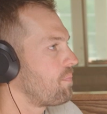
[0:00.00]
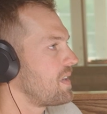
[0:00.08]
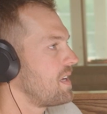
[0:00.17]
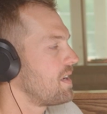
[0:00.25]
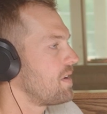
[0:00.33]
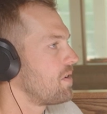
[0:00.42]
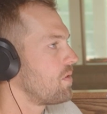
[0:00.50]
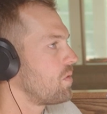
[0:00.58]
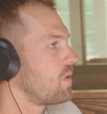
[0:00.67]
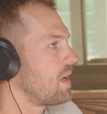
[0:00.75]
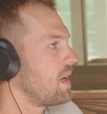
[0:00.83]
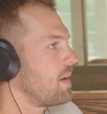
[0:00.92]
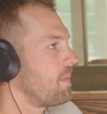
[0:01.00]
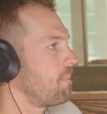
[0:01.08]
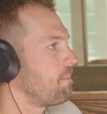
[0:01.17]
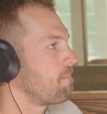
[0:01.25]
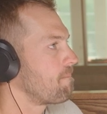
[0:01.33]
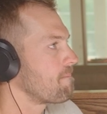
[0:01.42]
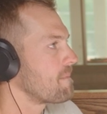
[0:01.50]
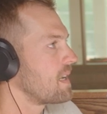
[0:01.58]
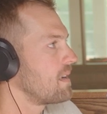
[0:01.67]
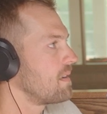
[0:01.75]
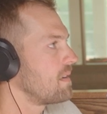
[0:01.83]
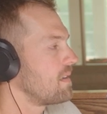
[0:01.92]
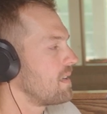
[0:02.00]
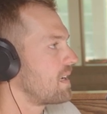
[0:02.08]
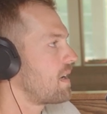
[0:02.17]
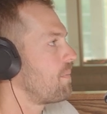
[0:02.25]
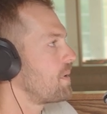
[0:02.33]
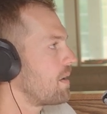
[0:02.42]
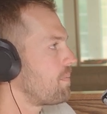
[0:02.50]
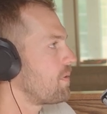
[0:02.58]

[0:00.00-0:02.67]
you know, like coming up